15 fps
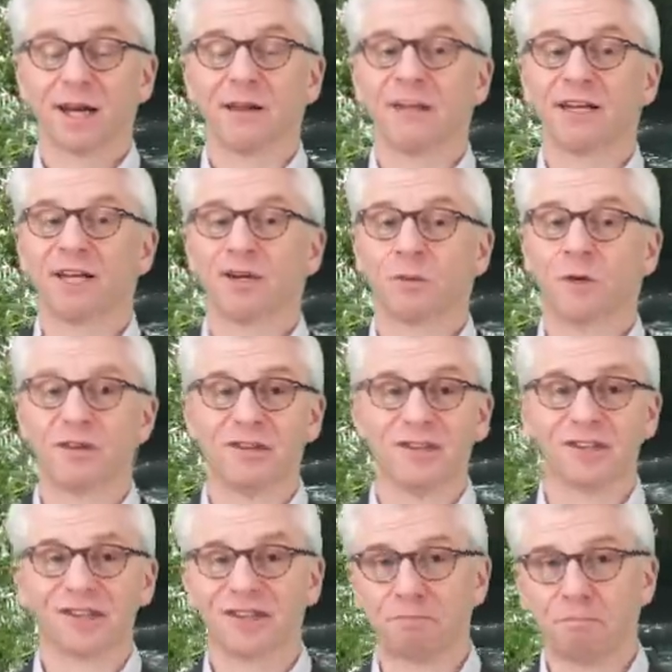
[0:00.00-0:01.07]
These were
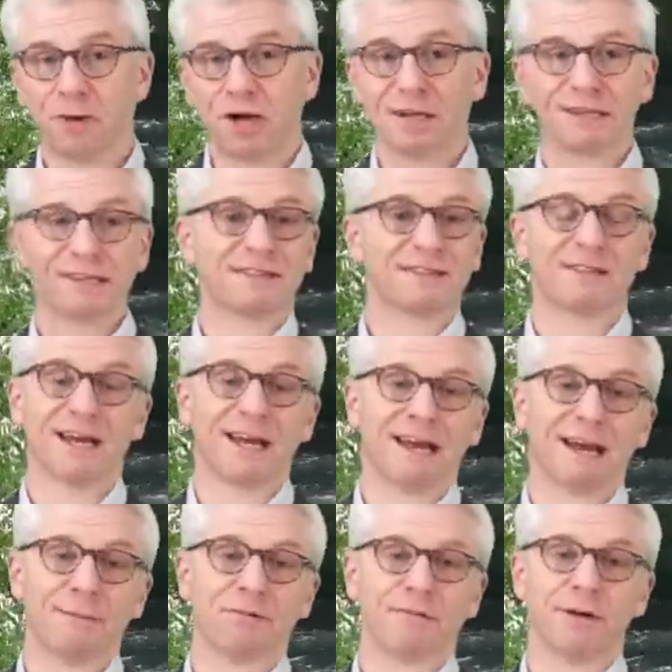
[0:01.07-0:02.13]
despised
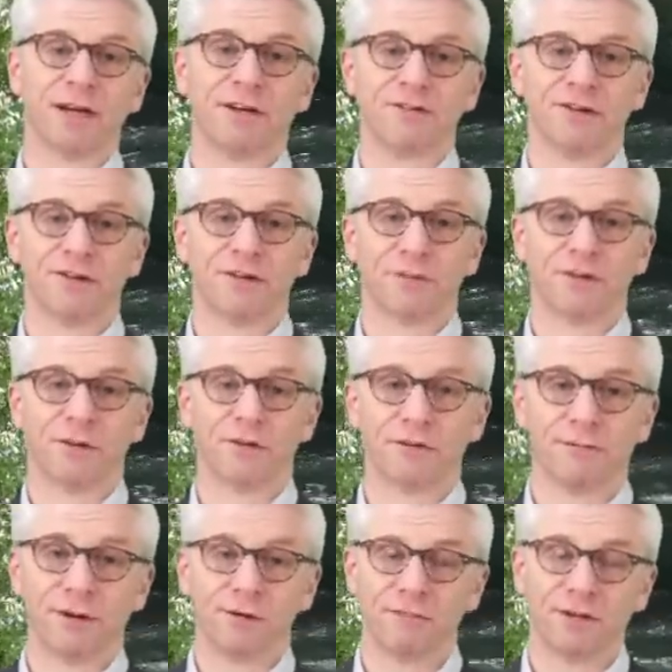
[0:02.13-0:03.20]
collaborators with the
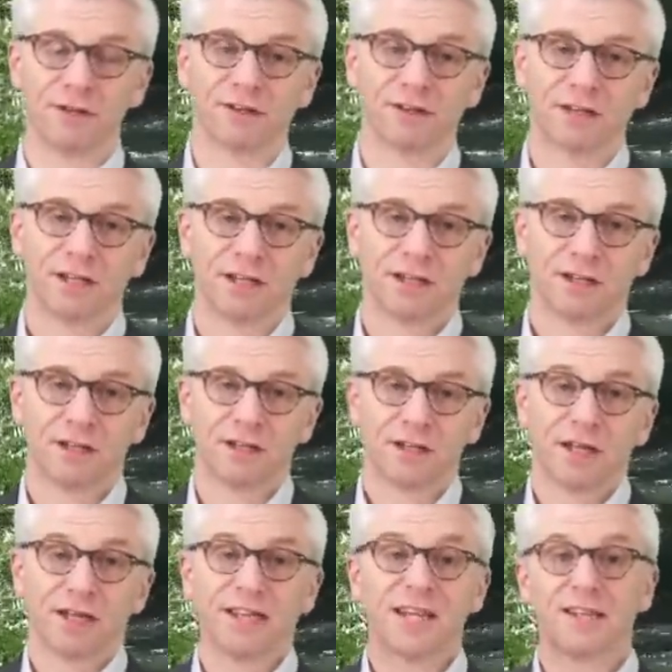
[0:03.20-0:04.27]
Romans.
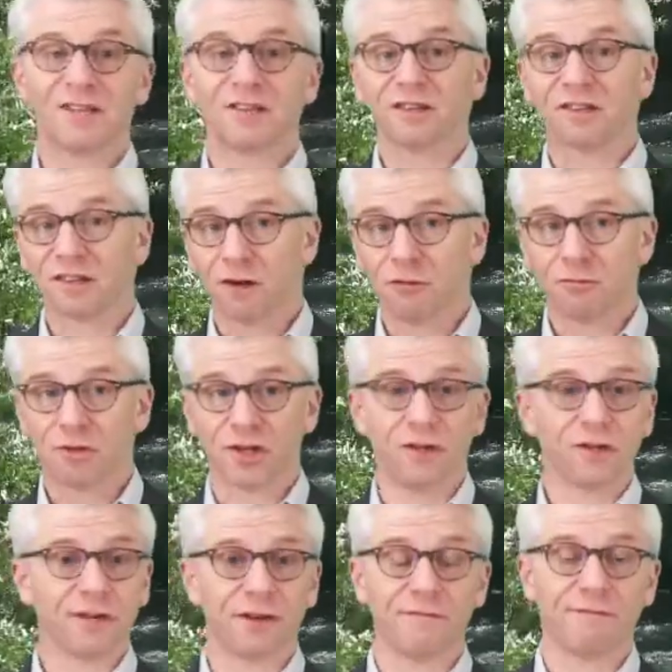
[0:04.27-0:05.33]
Then there's the
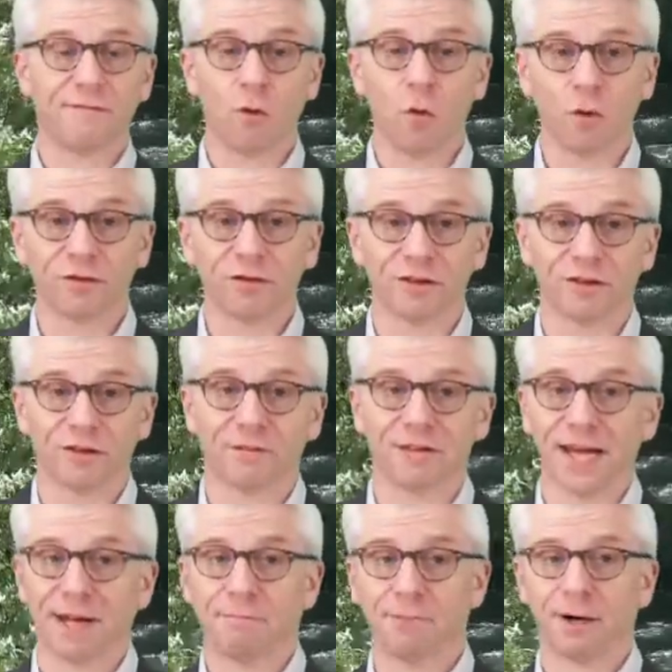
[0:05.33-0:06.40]
soldiers, the enforcers of
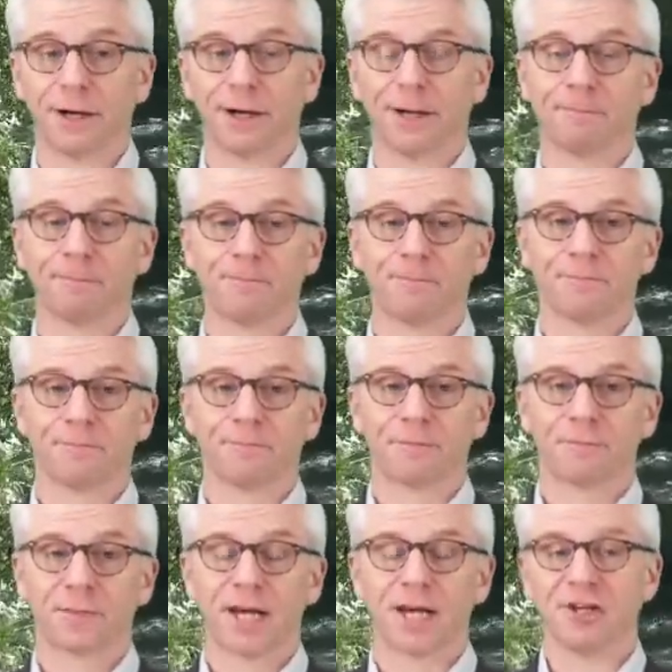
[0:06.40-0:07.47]
the empire.
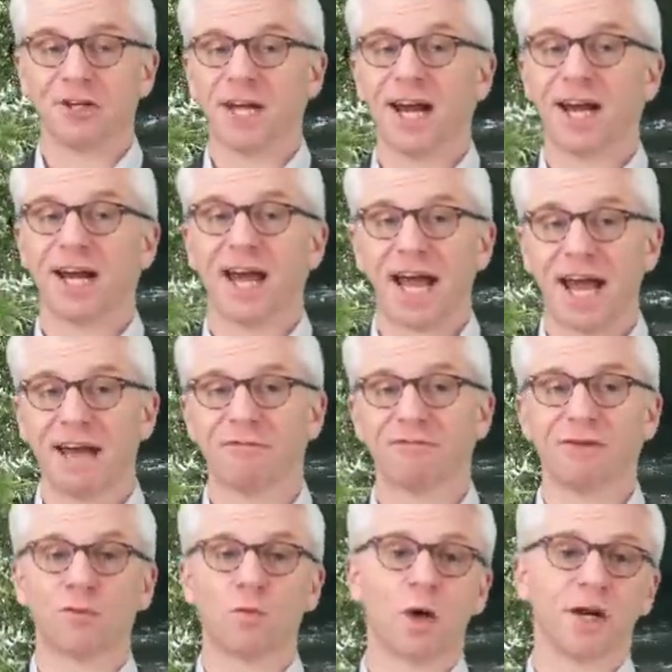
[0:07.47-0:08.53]
And yet
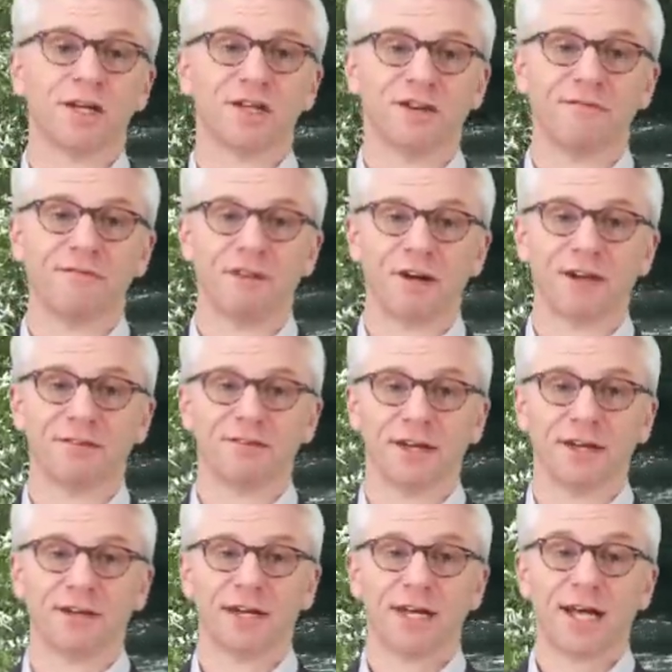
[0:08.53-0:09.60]
everyone is invited.